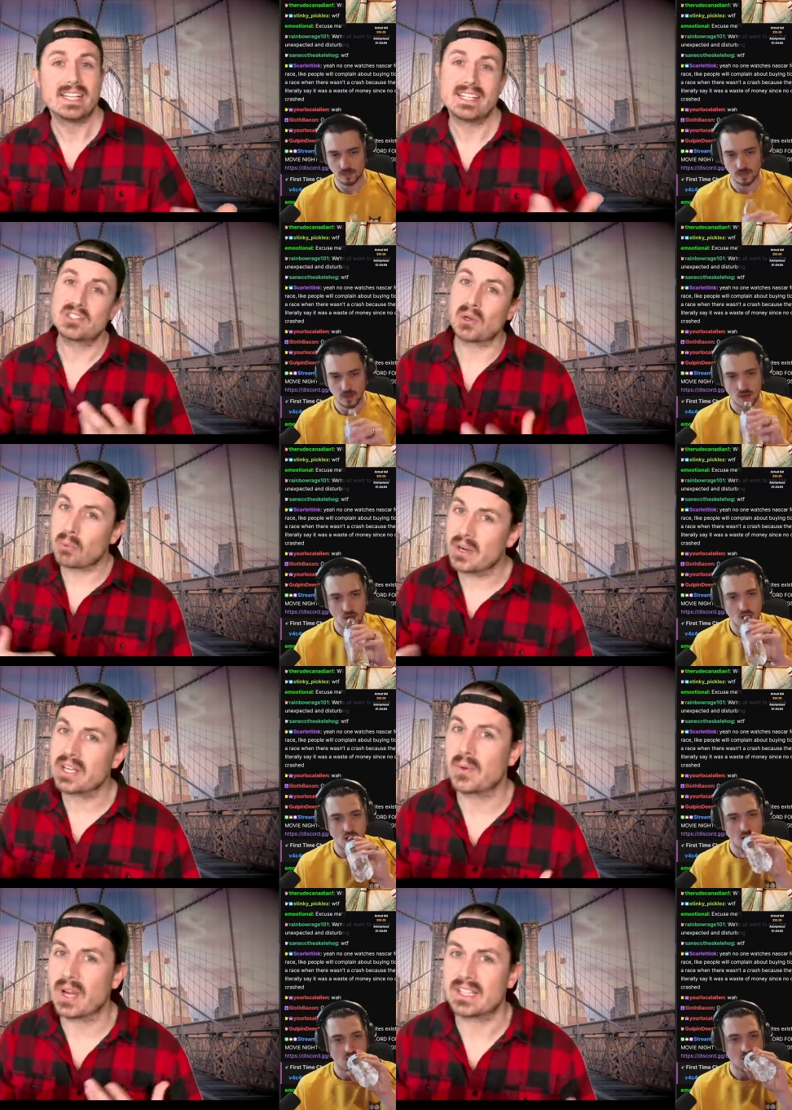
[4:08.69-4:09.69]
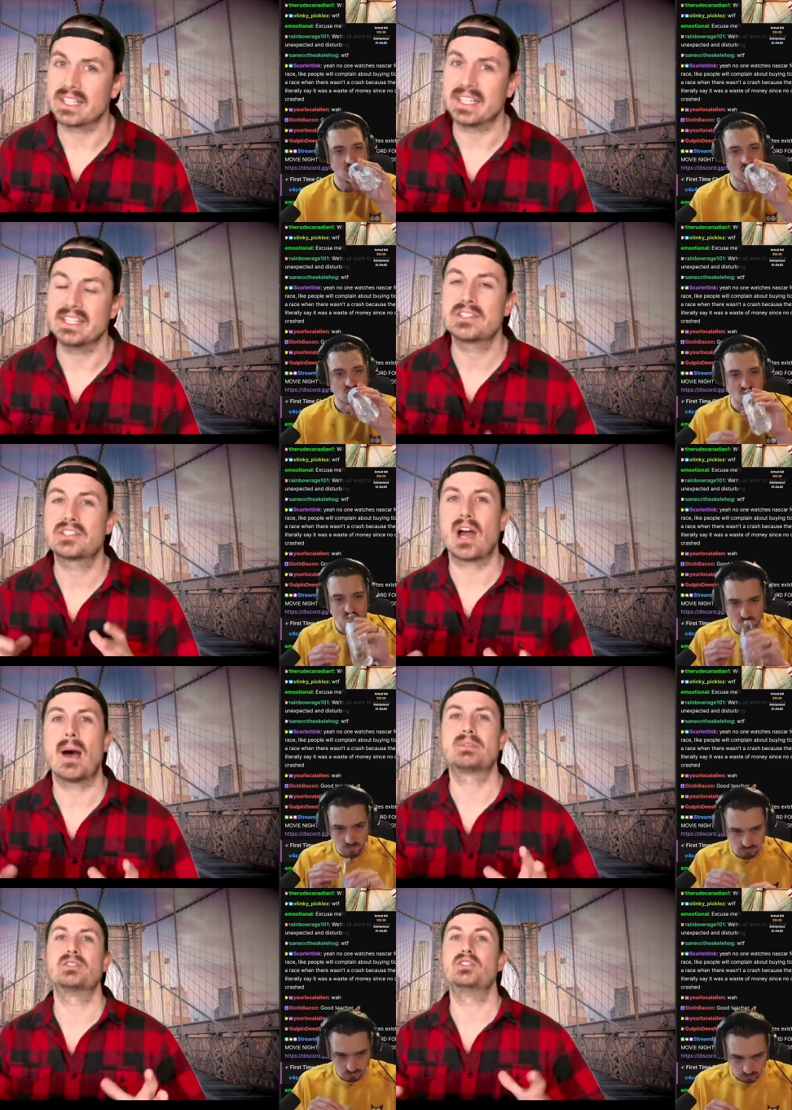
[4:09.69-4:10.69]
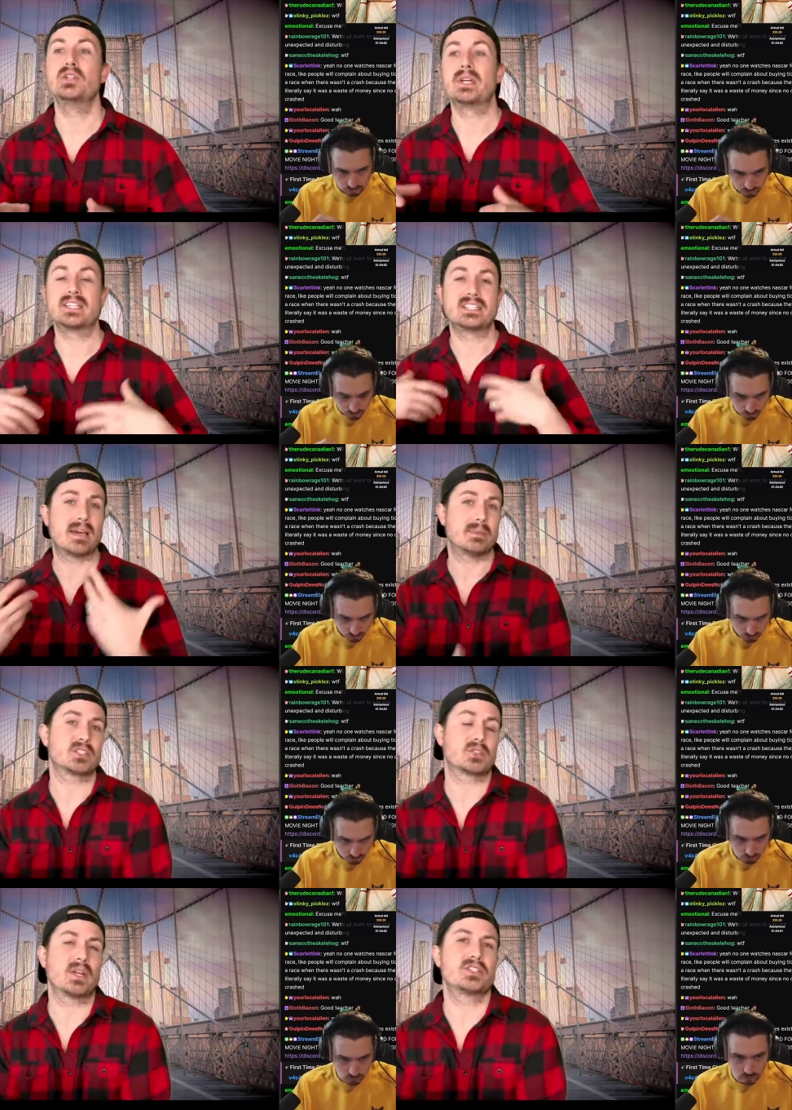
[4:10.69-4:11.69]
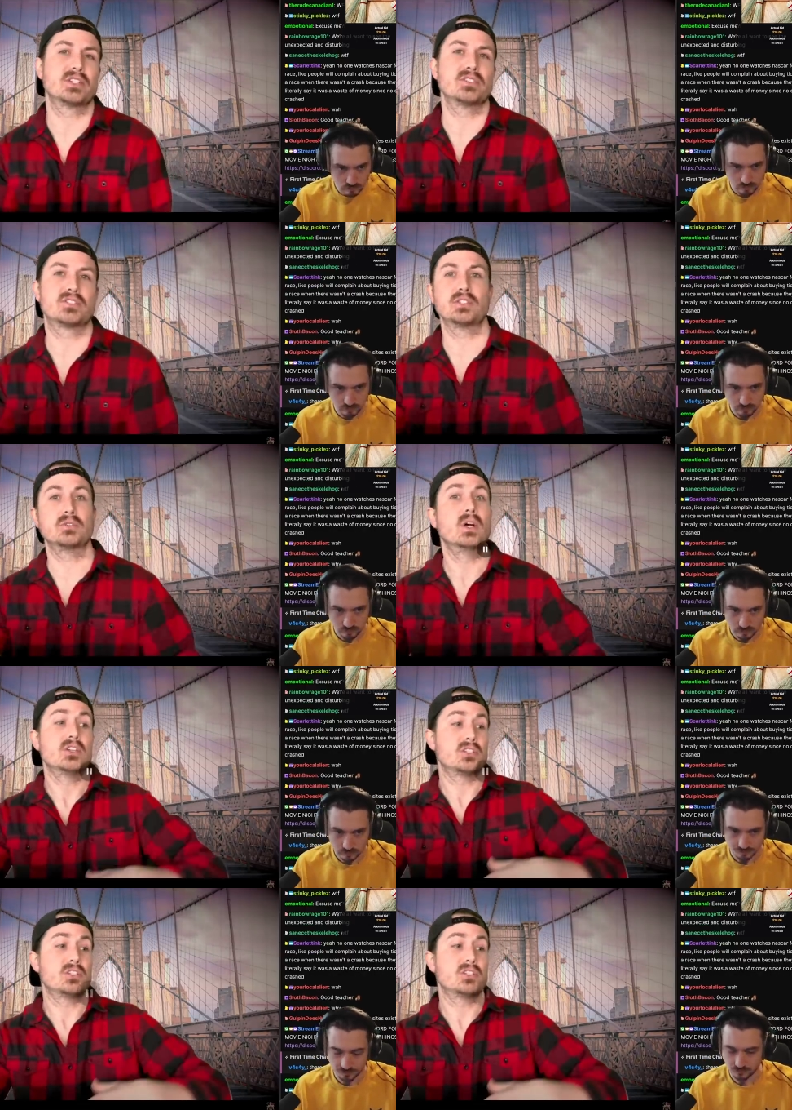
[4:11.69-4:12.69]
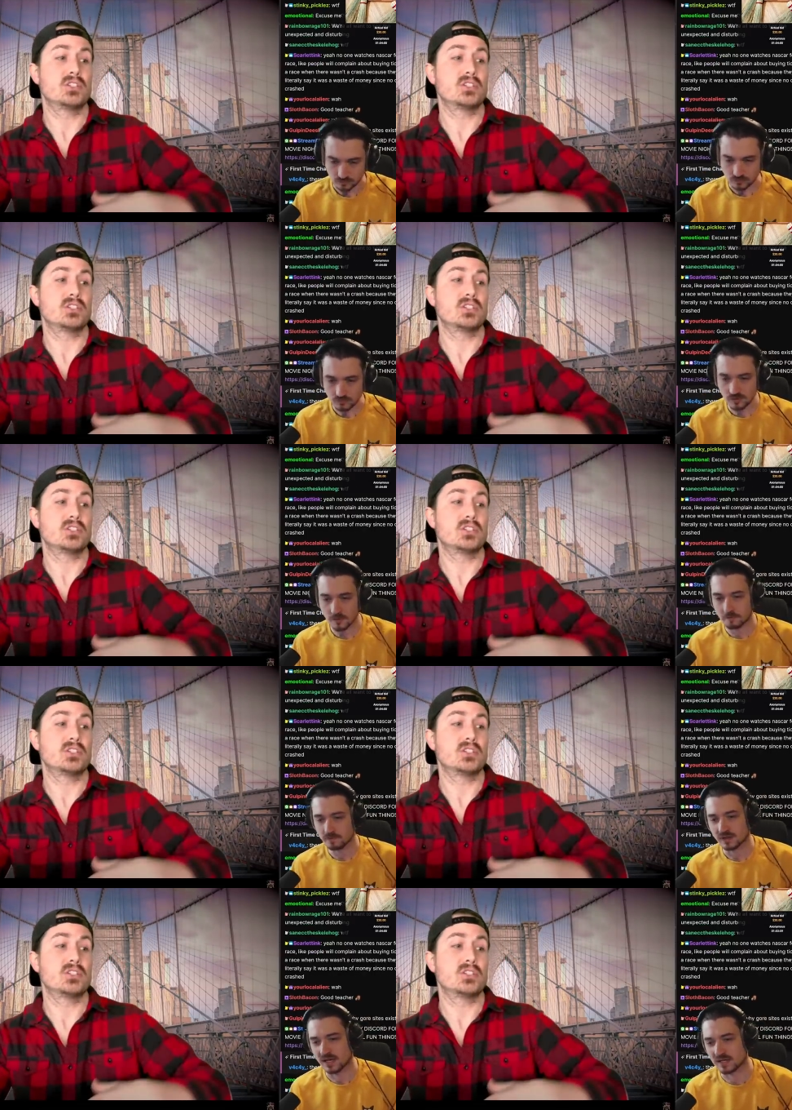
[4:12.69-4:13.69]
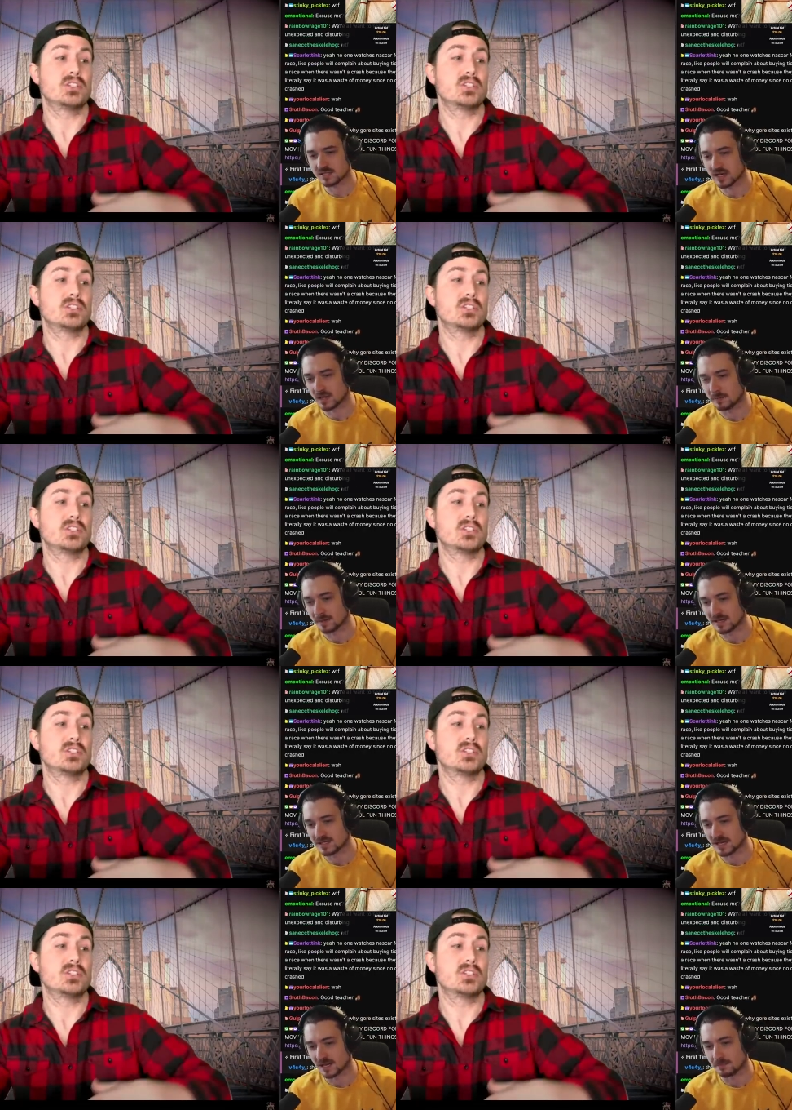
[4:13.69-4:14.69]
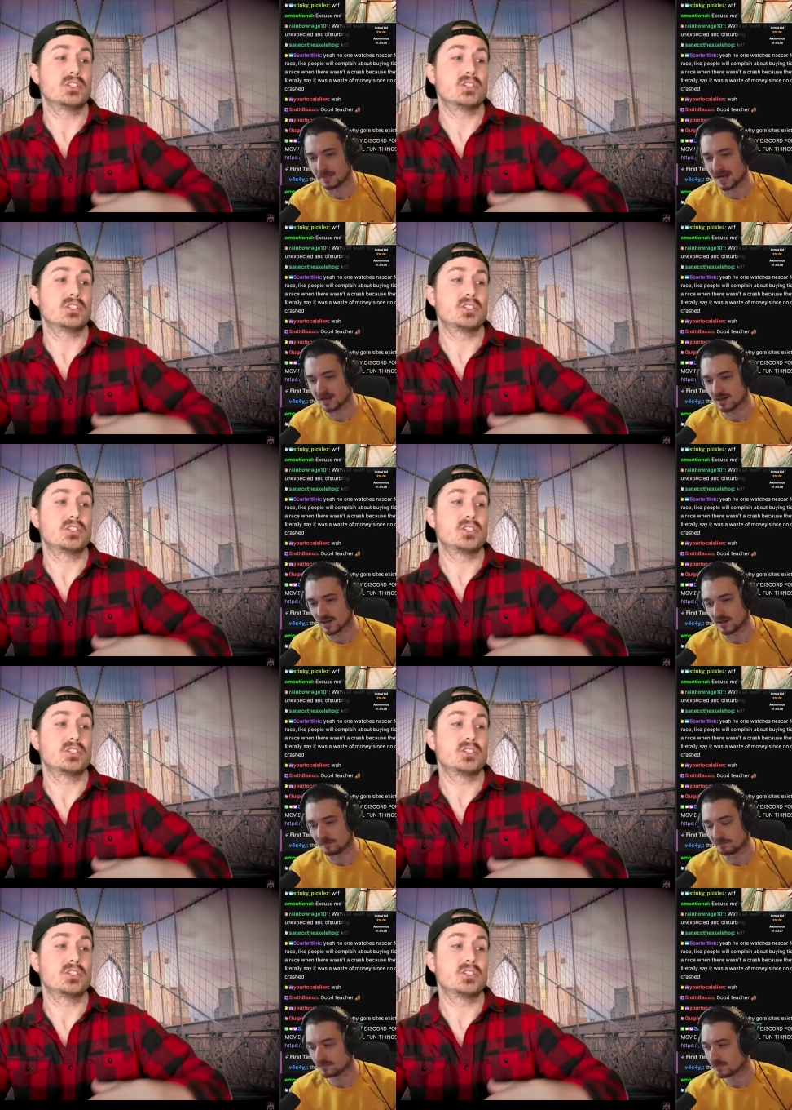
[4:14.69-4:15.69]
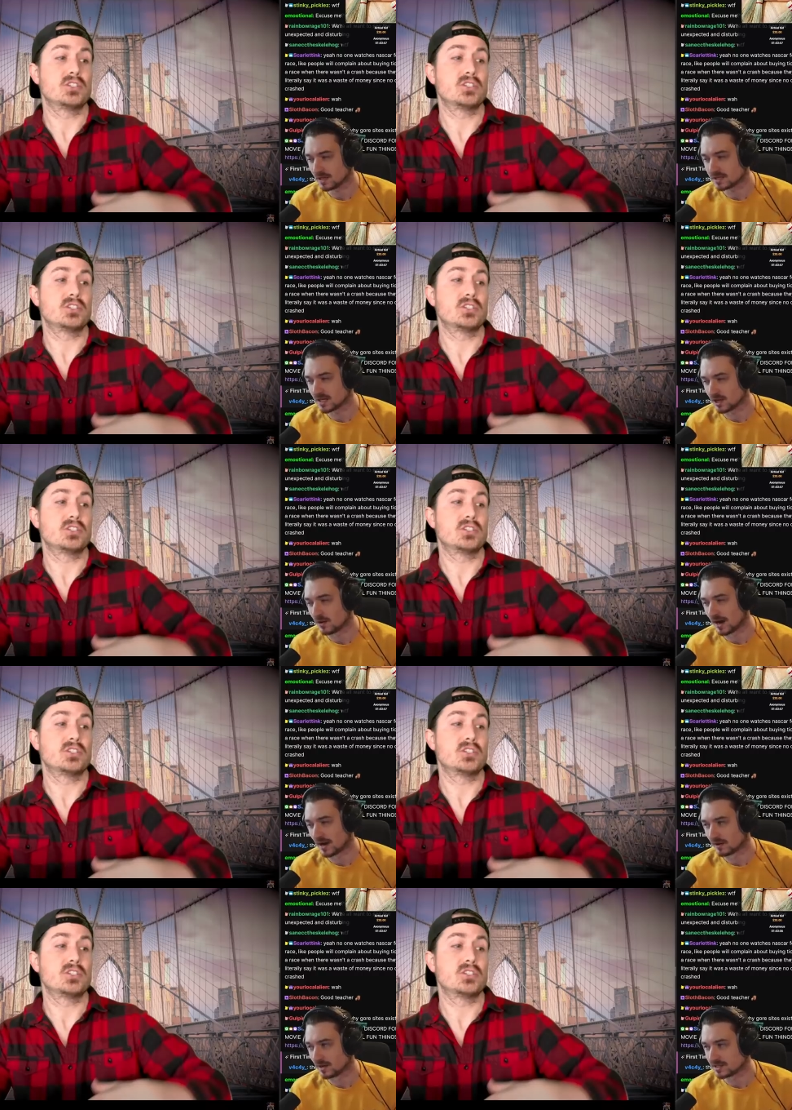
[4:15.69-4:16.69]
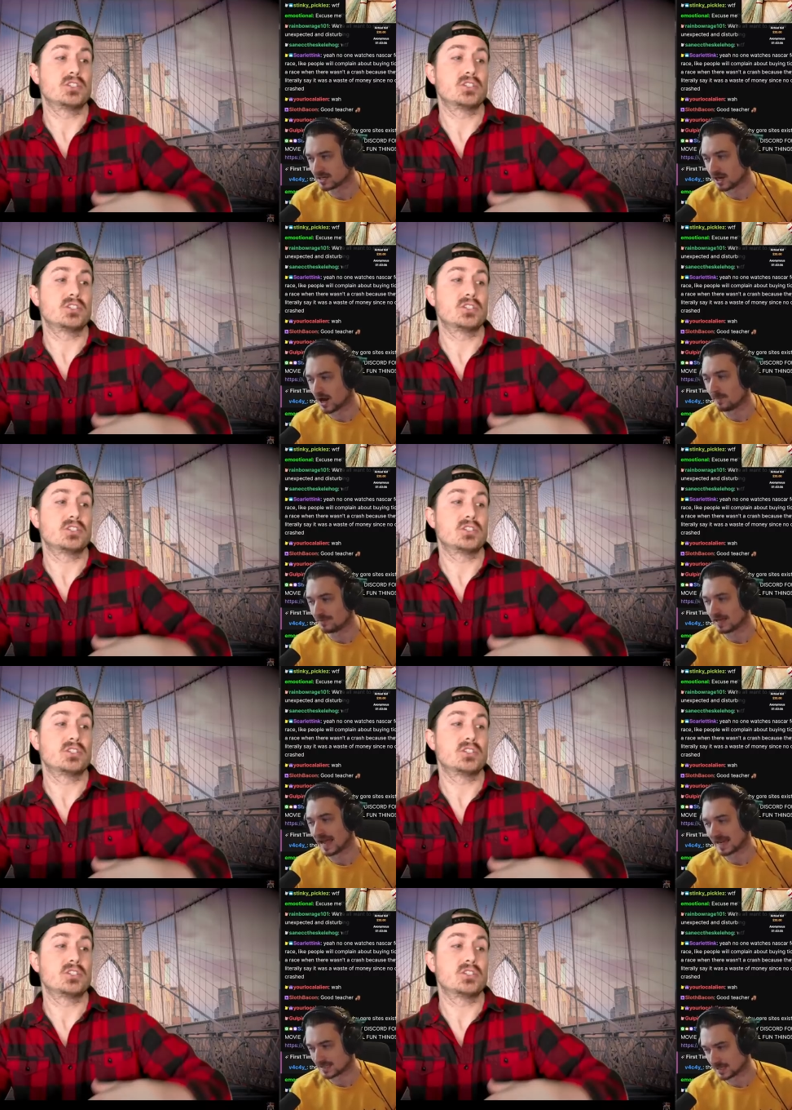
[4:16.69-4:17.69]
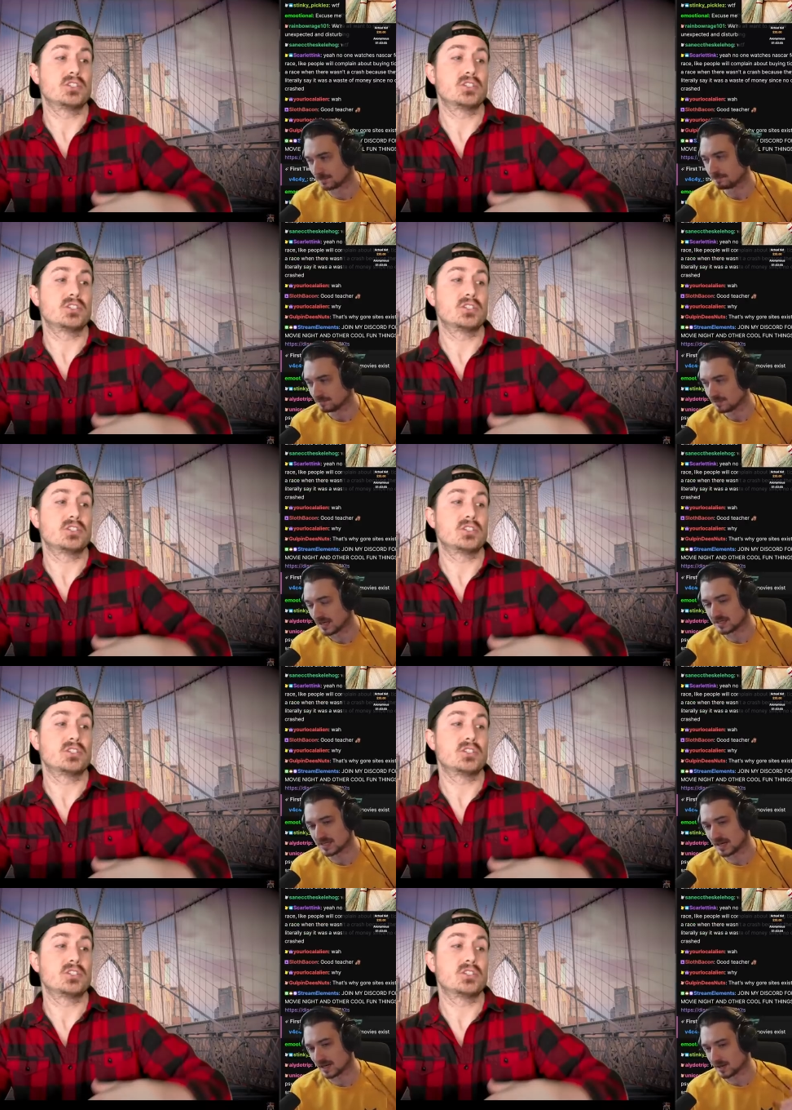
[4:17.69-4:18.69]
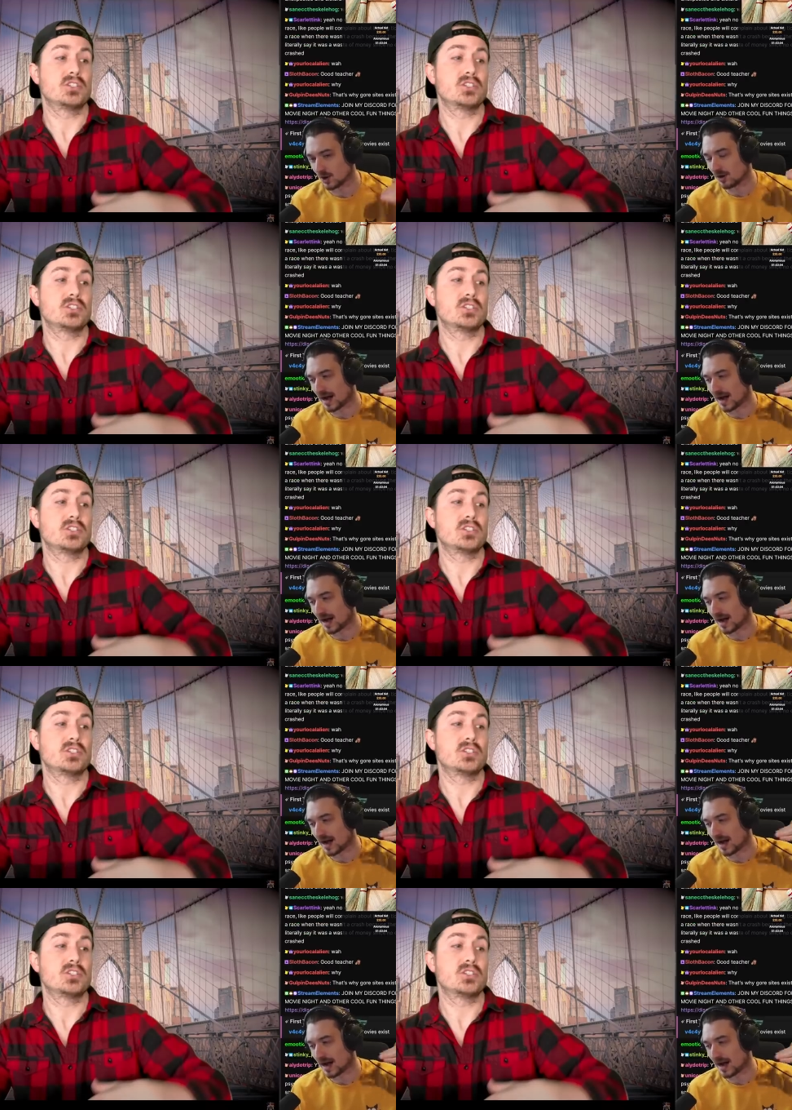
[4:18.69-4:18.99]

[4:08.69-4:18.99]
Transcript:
Speaker 1: And so pretty quickly, he stopped doing demonstrations to
Speaker 2: he's gonna he's gonna make um he's gonna go higher. He's gonna up the ante. He's gonna go